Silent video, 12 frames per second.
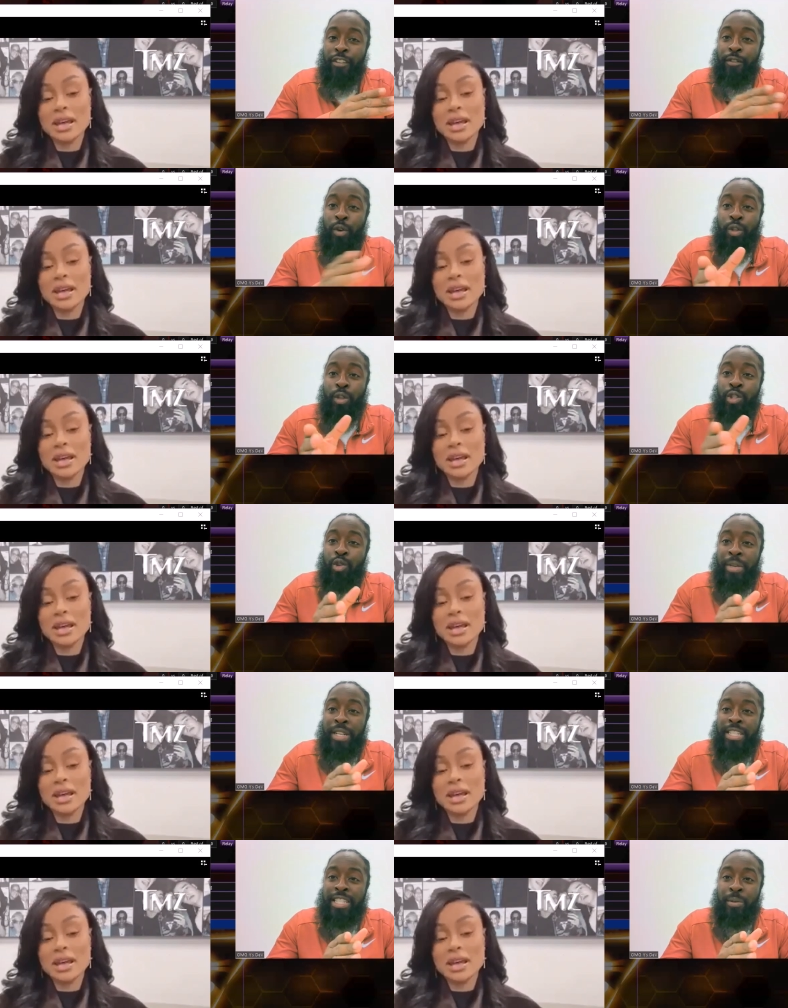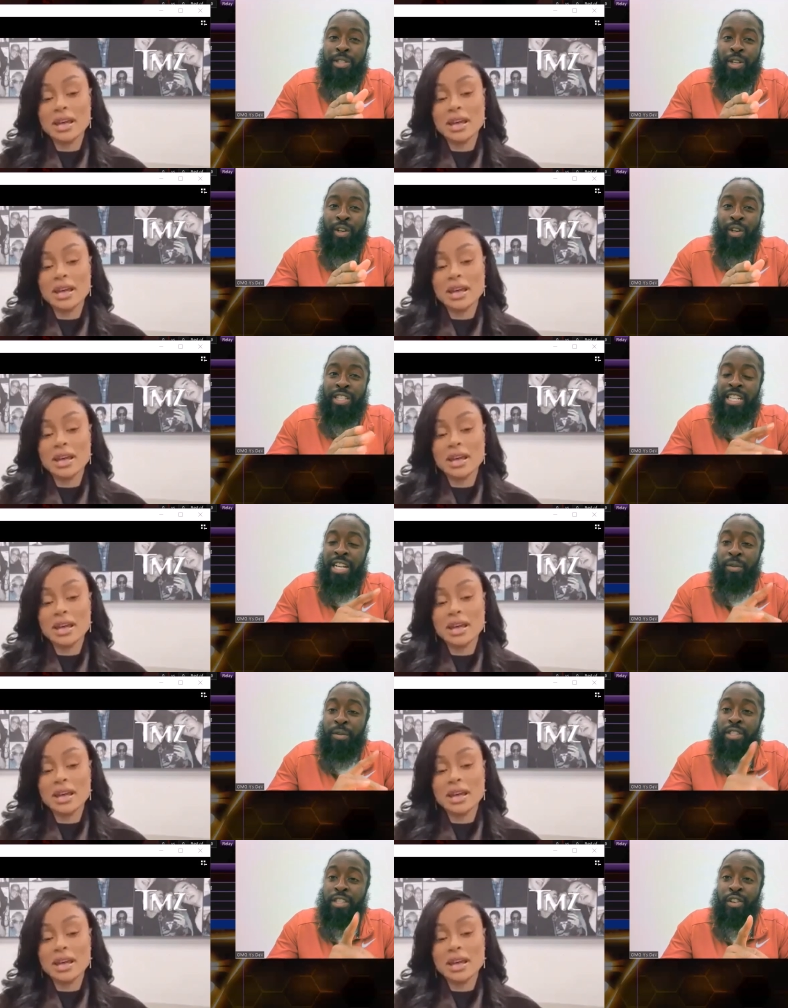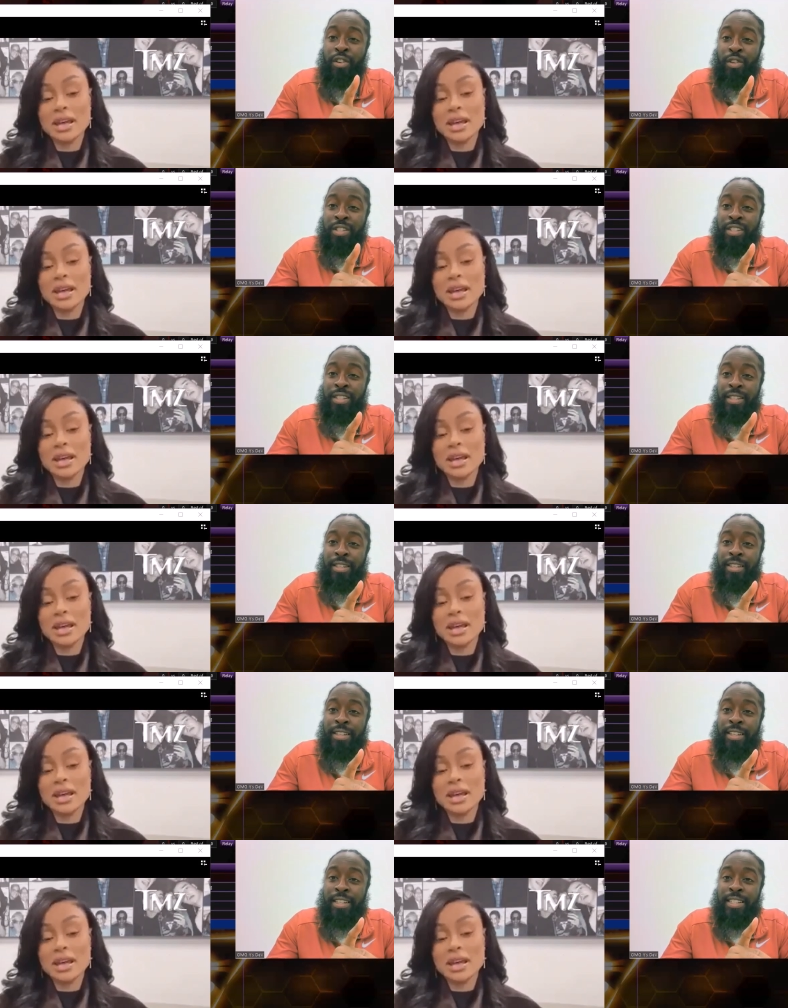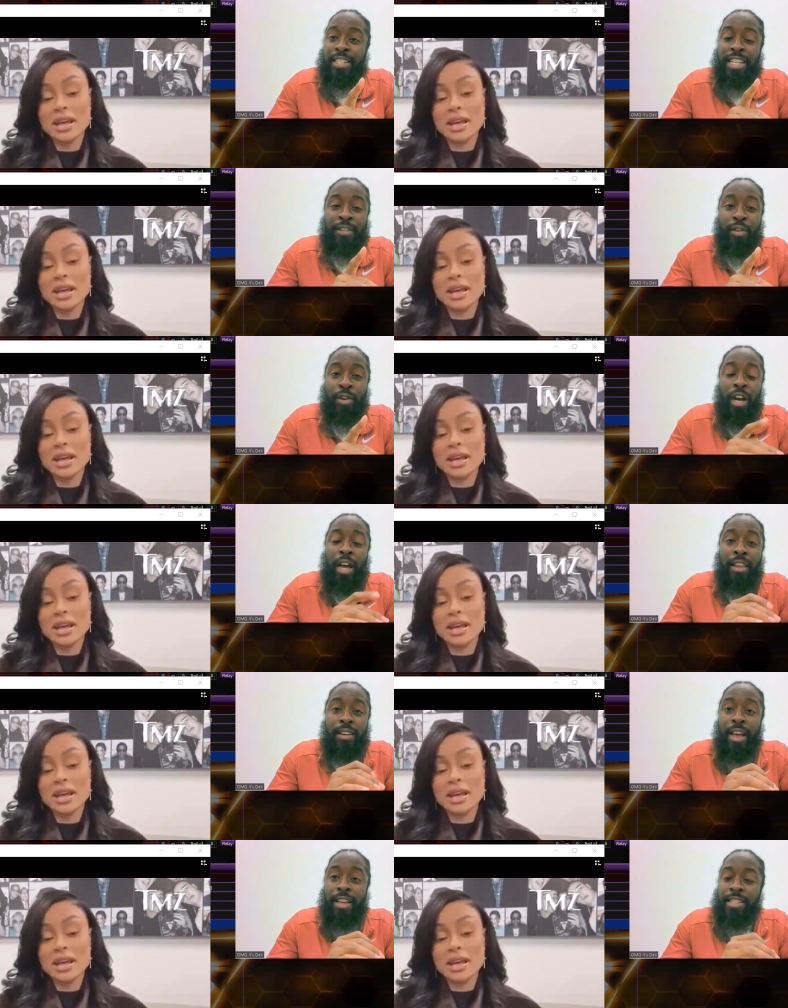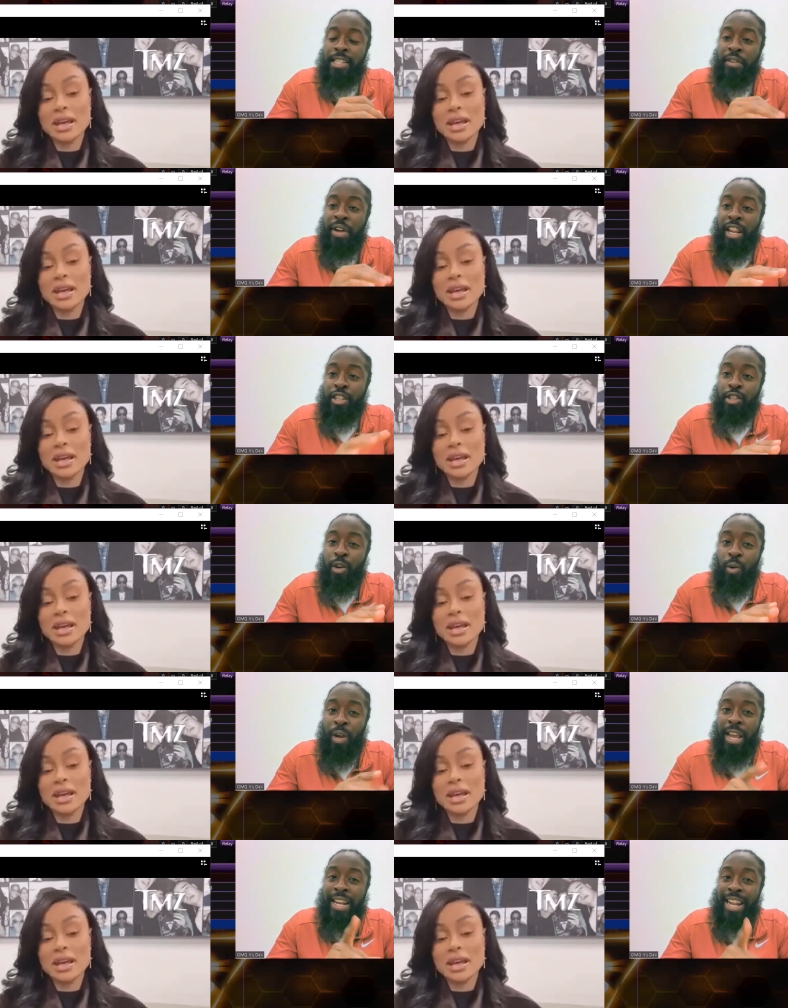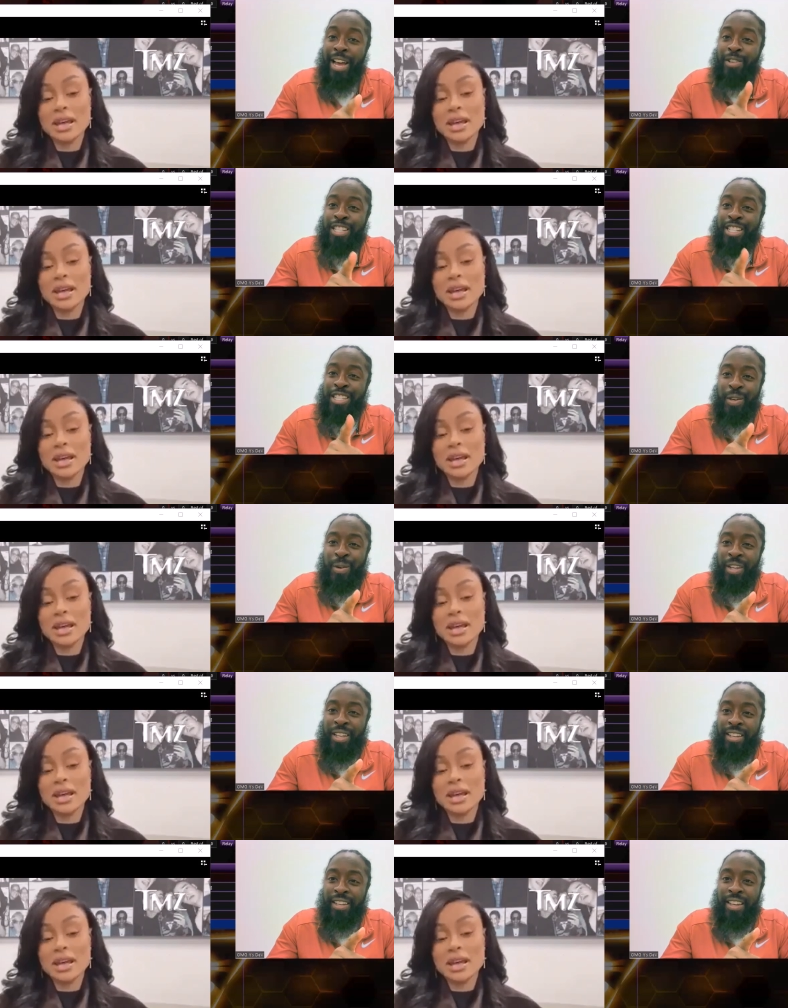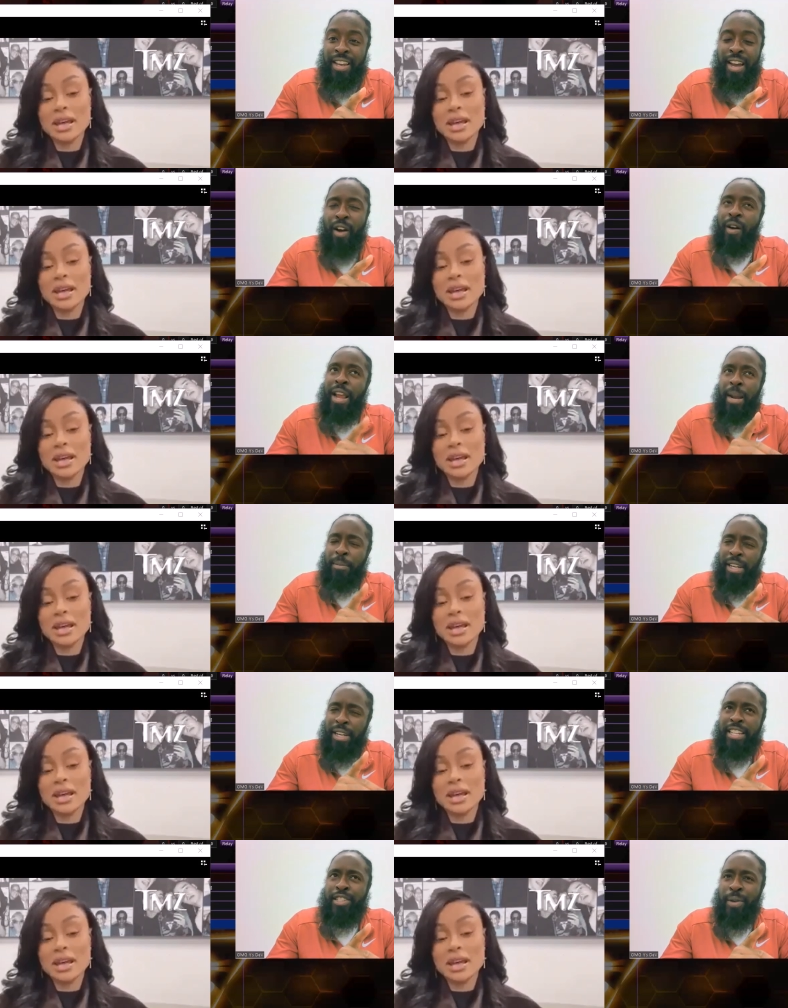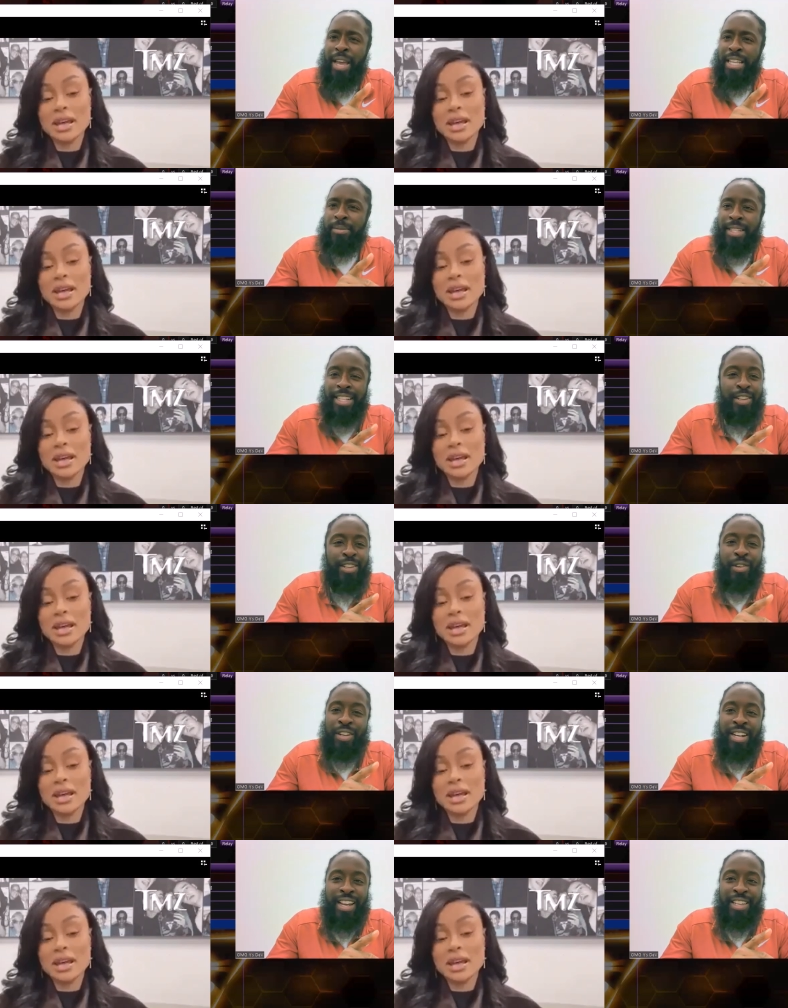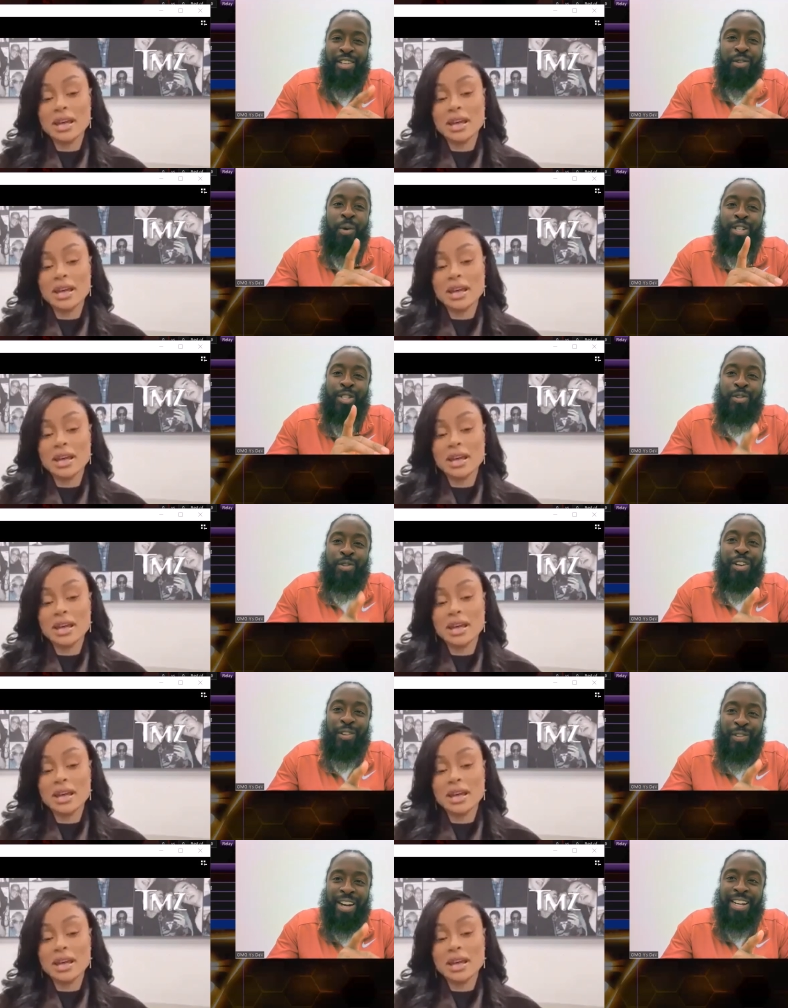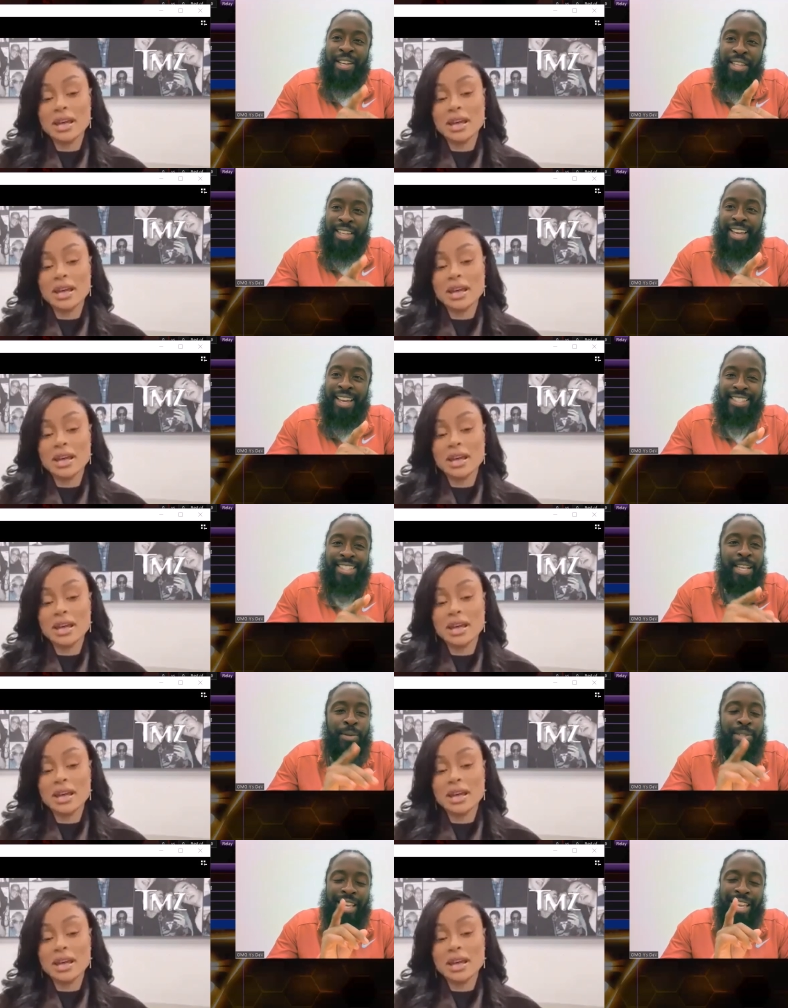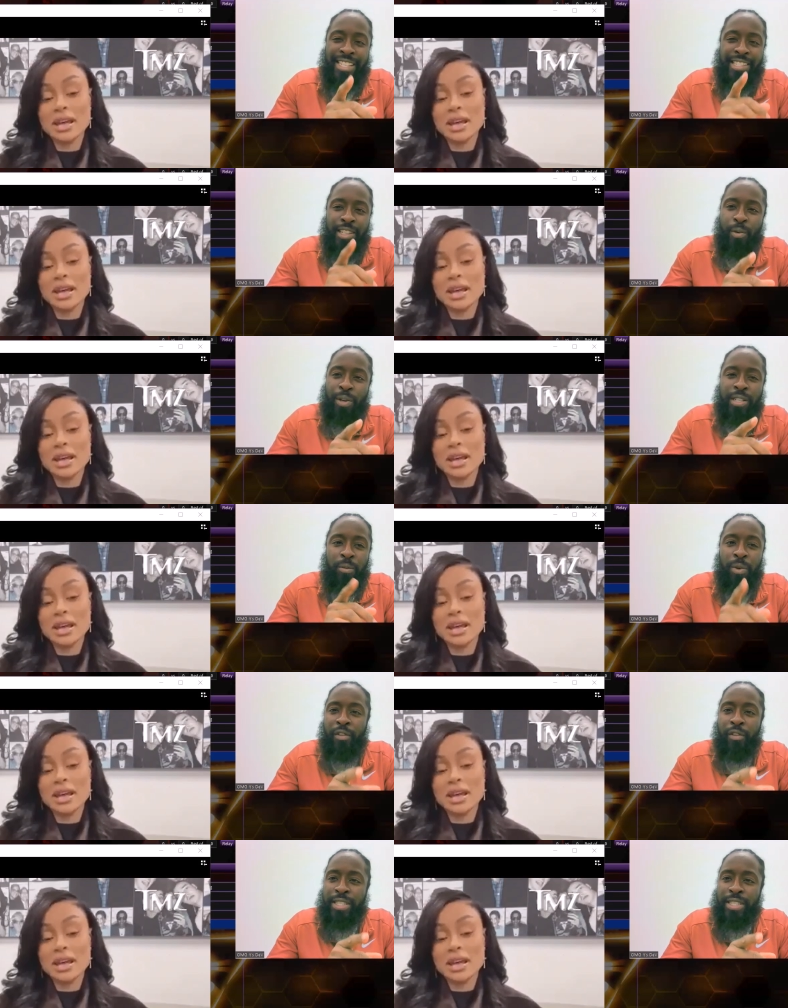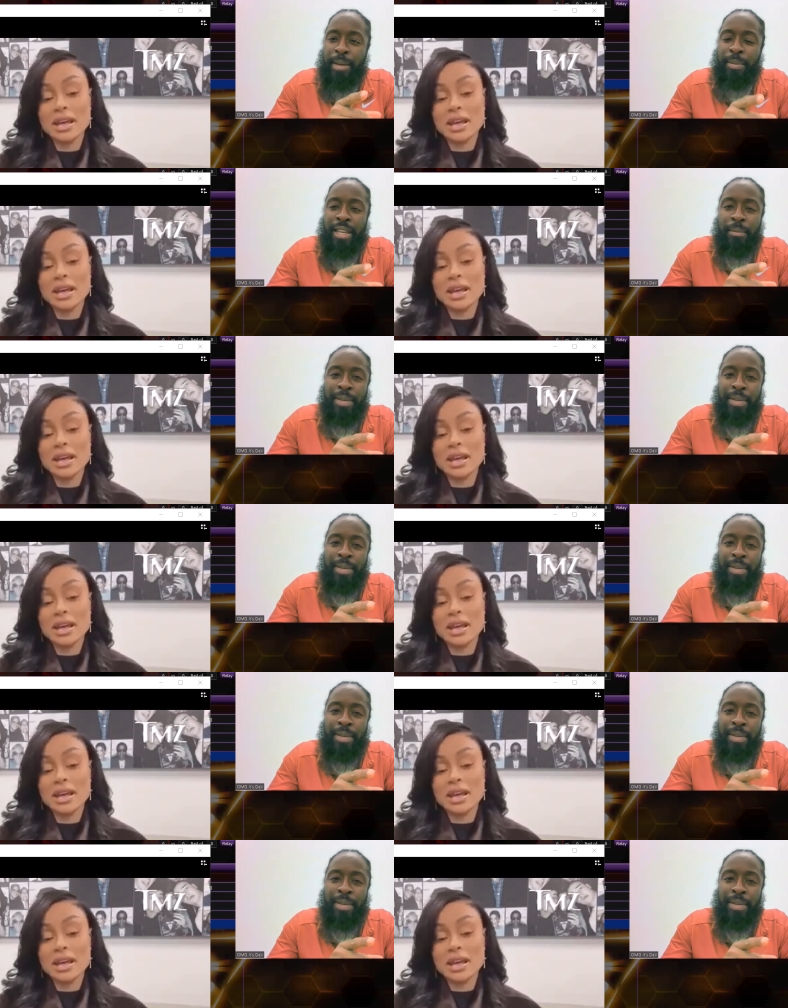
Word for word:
Speaker 1: it for the full 2 minutes she was talking, she never stuttered. She never had a choke, and now she's choking. Oh, and I'm glad that you asked me that. No, you're not. You are triggered right now that he asked. That was an excellent question, whatever his damn